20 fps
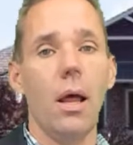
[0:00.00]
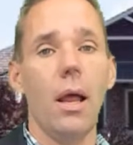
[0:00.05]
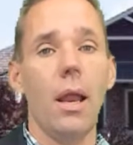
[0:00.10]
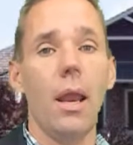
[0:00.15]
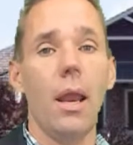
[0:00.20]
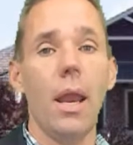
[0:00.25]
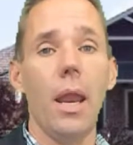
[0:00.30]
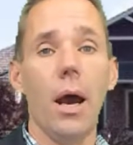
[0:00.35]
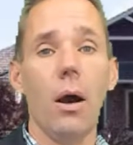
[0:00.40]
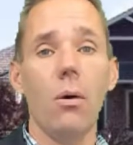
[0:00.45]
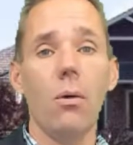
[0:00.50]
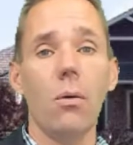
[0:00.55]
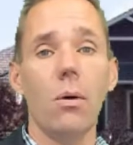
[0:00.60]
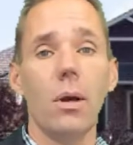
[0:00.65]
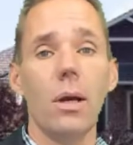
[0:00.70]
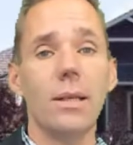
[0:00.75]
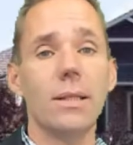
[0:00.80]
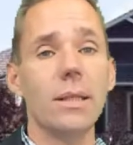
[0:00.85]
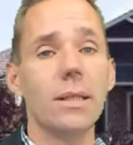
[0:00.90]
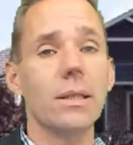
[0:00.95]
Now,
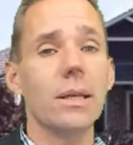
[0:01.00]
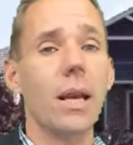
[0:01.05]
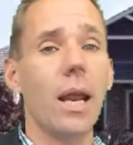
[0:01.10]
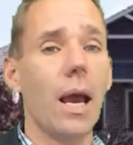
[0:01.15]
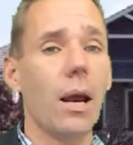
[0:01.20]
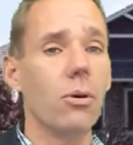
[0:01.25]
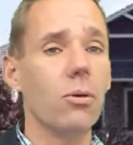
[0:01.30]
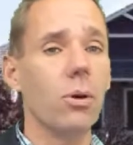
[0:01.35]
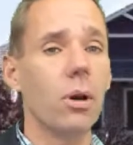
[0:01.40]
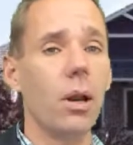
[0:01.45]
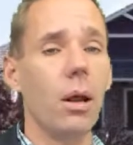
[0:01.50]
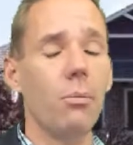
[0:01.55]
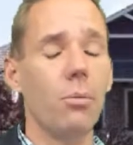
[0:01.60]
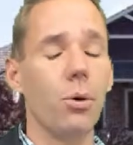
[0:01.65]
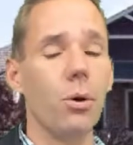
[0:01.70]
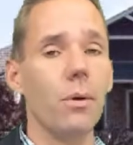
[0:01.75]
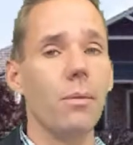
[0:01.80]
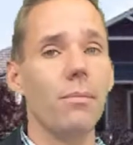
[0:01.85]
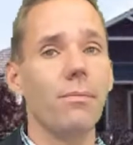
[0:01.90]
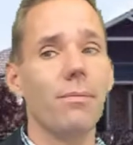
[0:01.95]
is this an accurate
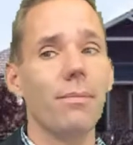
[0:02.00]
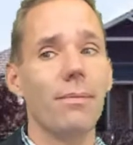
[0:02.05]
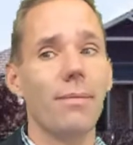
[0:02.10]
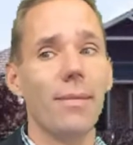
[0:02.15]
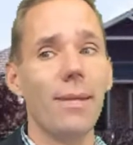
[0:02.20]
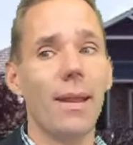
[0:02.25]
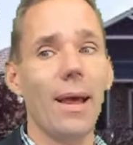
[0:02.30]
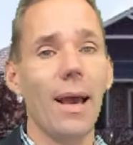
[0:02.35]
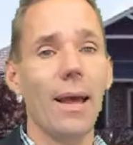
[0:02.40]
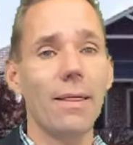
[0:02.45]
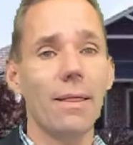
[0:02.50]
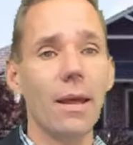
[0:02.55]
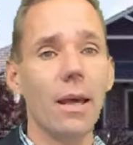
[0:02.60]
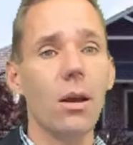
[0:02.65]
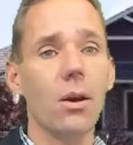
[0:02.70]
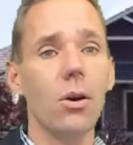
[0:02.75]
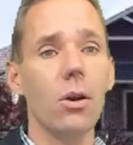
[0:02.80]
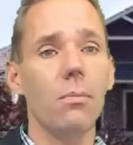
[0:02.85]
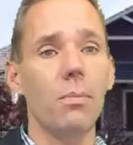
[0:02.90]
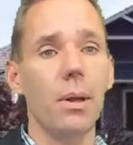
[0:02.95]
number? I think it
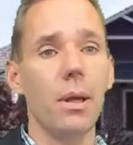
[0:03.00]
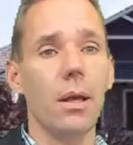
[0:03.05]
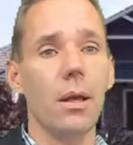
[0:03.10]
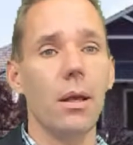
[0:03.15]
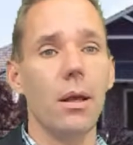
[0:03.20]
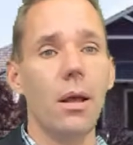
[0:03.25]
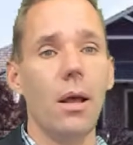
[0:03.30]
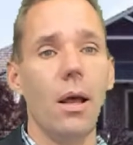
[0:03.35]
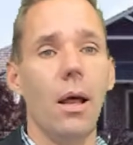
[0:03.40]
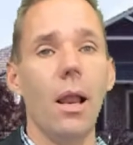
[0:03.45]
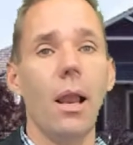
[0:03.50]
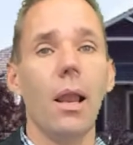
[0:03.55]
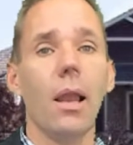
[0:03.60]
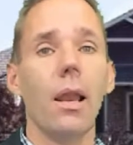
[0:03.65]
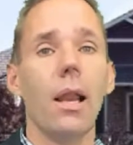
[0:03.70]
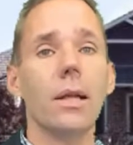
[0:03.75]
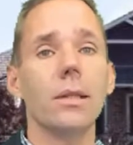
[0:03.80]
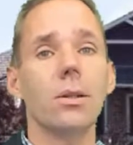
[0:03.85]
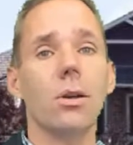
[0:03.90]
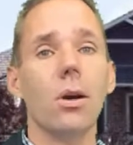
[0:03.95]
could be.
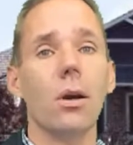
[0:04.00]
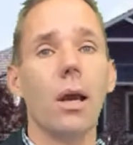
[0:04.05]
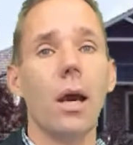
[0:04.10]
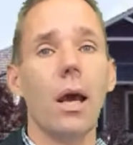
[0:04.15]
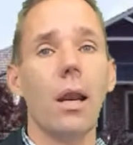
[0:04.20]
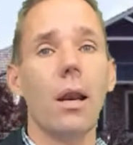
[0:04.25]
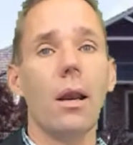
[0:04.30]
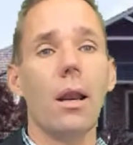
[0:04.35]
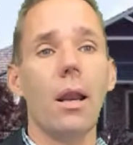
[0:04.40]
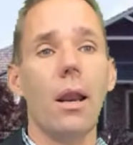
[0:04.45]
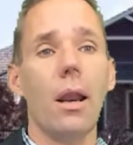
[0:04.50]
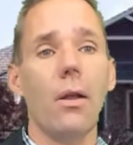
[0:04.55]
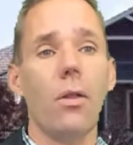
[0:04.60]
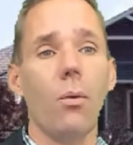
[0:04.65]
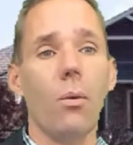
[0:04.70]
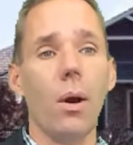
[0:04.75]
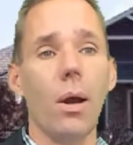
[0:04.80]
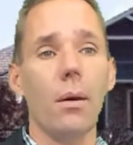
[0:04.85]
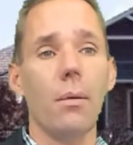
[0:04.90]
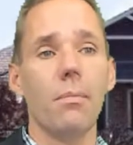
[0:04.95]
Let's look at it another
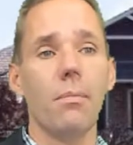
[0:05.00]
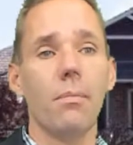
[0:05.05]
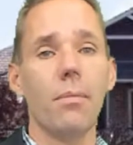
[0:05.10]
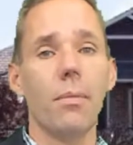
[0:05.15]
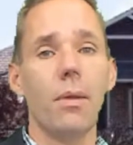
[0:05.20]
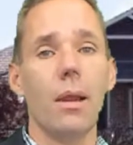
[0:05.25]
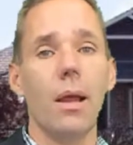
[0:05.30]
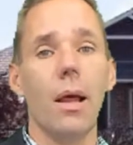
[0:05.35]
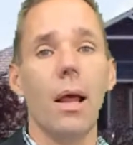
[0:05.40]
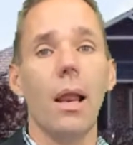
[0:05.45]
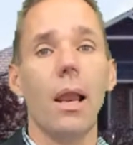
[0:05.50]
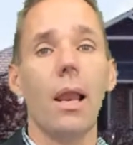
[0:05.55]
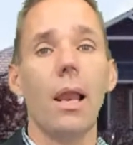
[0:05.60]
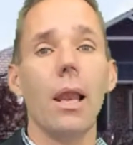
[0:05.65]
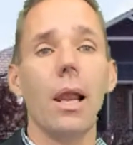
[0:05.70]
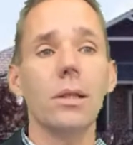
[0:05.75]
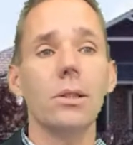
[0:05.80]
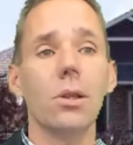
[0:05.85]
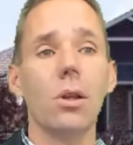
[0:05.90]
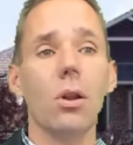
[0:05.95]
way.
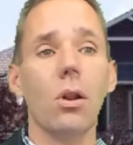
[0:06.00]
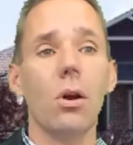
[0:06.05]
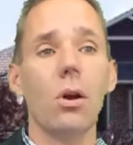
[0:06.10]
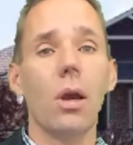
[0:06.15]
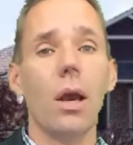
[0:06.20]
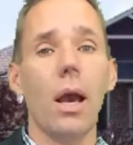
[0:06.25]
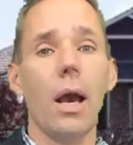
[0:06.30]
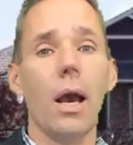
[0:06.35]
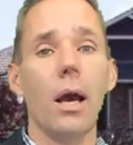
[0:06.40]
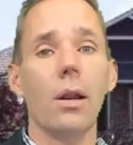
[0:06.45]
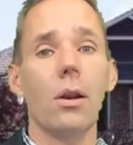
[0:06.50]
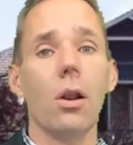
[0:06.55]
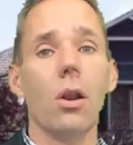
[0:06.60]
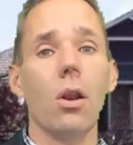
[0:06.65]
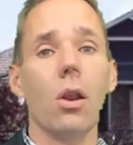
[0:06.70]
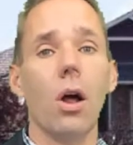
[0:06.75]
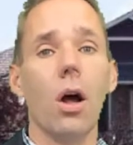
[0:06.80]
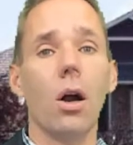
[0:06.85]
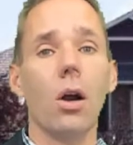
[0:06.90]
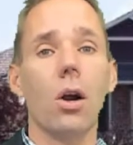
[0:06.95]
Let's look at
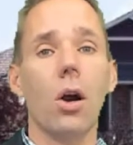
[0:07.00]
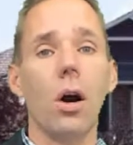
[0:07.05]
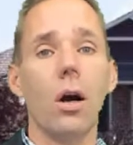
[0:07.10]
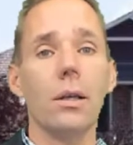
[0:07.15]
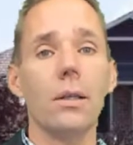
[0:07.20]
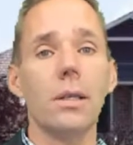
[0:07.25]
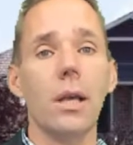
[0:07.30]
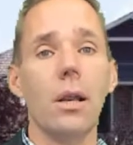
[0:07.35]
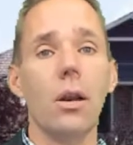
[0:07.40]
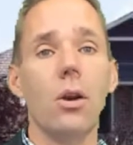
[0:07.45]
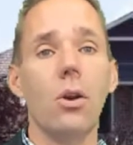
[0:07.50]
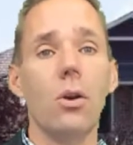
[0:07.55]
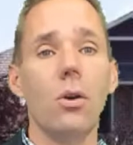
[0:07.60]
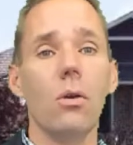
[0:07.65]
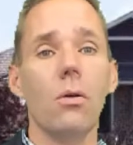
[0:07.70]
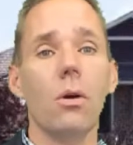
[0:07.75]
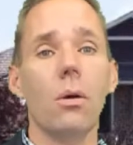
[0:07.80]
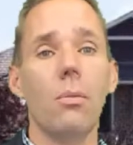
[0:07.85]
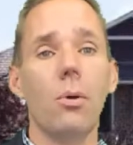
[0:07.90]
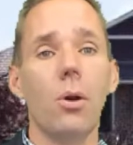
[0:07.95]
lot costs in a
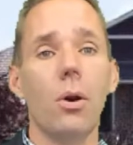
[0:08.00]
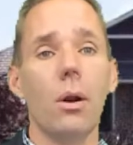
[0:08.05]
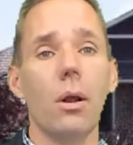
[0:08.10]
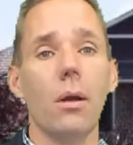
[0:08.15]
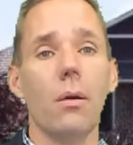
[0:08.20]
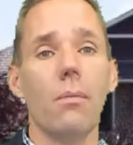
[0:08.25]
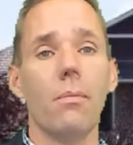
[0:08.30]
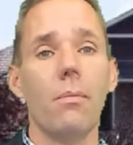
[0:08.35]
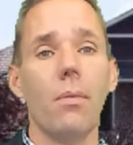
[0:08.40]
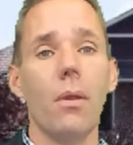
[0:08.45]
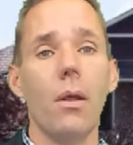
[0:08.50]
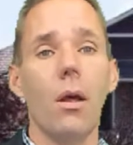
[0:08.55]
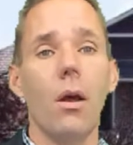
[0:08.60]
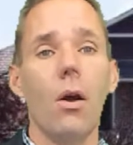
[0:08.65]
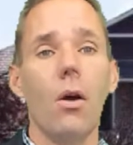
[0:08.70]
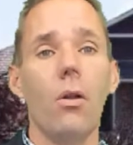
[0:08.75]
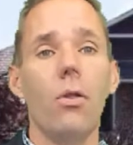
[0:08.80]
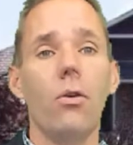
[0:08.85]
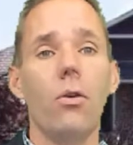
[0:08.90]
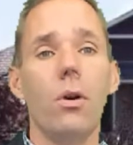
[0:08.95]
new community.
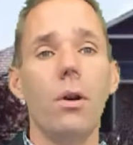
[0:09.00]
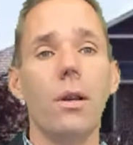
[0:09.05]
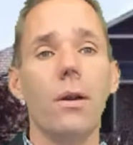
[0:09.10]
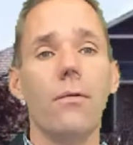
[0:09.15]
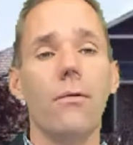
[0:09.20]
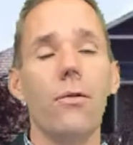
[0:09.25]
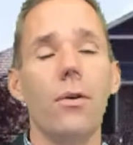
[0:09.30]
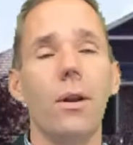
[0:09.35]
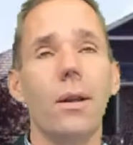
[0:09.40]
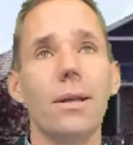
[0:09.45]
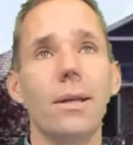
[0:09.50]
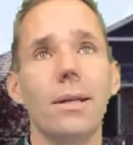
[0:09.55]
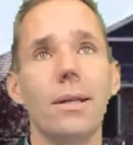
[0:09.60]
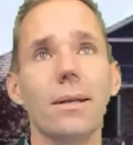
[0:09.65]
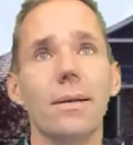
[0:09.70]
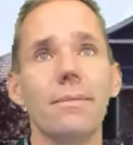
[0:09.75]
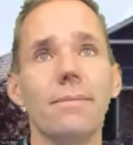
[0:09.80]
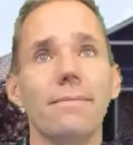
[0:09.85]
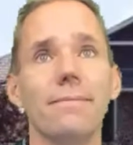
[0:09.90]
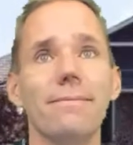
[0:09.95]
There are different
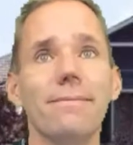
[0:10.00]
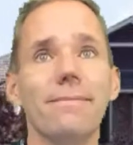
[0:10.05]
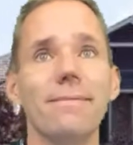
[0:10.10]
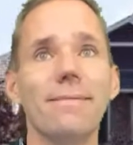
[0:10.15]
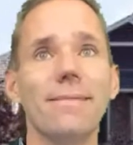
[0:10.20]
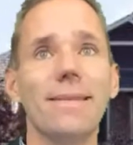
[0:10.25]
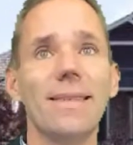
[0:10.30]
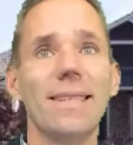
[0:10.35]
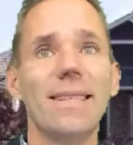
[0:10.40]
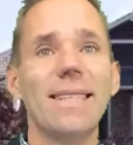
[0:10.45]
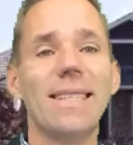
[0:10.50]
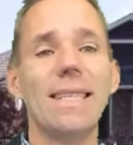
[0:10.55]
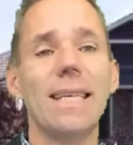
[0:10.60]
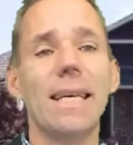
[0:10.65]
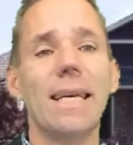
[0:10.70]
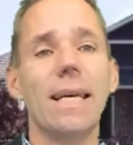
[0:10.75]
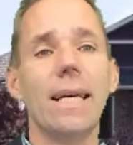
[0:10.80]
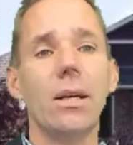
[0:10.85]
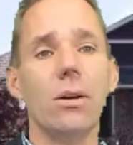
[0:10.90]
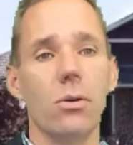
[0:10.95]

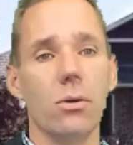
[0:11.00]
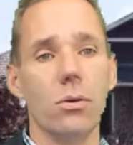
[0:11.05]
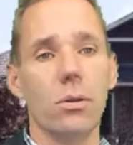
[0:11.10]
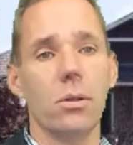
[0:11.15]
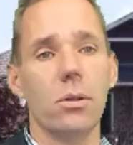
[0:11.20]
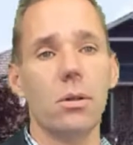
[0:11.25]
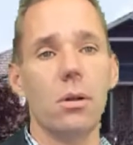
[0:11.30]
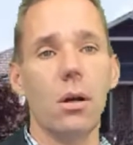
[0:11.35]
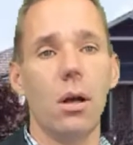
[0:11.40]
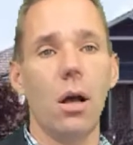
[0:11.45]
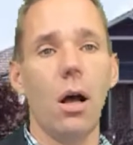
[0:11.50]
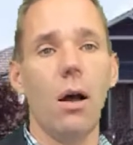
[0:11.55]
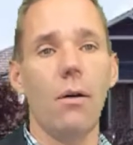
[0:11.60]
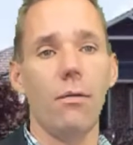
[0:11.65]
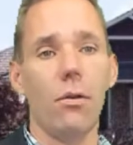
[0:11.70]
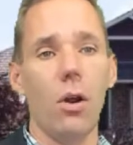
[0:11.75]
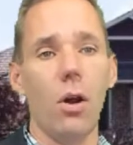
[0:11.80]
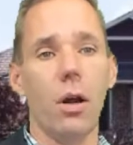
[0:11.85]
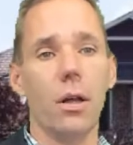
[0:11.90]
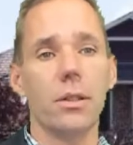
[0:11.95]
tiers of
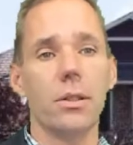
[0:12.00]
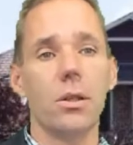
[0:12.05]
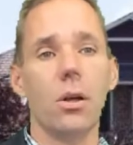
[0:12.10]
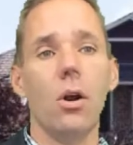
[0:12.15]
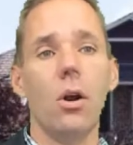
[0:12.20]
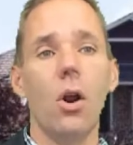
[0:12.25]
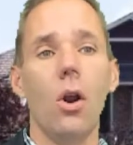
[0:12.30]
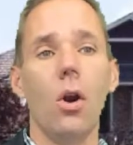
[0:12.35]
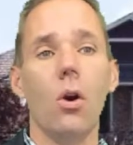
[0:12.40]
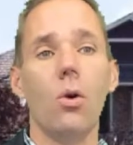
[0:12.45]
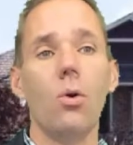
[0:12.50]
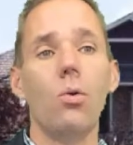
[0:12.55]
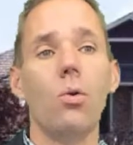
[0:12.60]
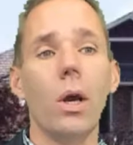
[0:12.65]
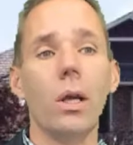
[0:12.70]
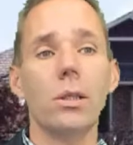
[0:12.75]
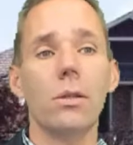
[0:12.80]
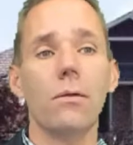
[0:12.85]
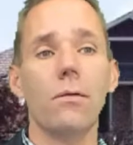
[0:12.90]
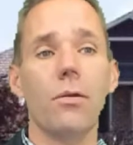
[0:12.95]
lots,
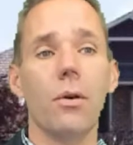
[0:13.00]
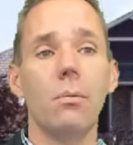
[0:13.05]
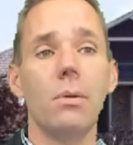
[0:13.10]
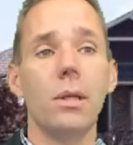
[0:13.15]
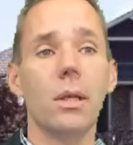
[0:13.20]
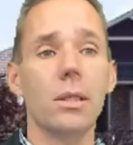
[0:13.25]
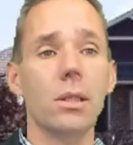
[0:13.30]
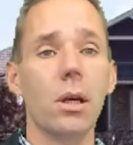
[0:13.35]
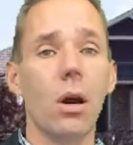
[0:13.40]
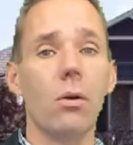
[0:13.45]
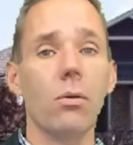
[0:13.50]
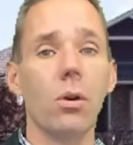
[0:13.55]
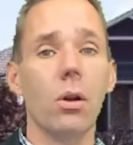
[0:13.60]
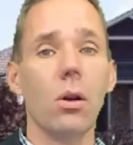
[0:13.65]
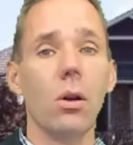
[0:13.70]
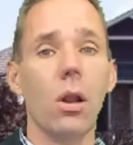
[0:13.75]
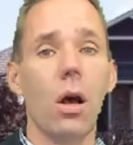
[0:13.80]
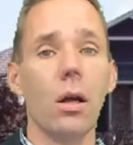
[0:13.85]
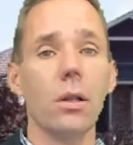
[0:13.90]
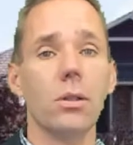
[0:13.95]
ranging from discounted
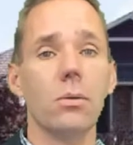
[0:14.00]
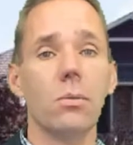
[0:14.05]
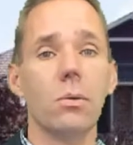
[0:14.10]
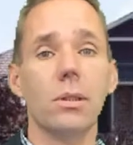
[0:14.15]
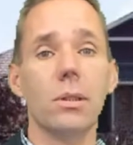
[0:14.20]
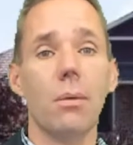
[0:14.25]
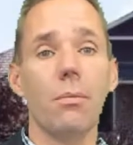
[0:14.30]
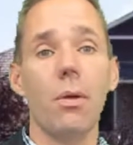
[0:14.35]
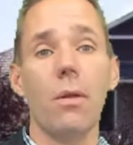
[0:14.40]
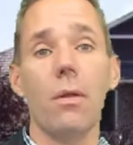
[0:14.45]
lots with something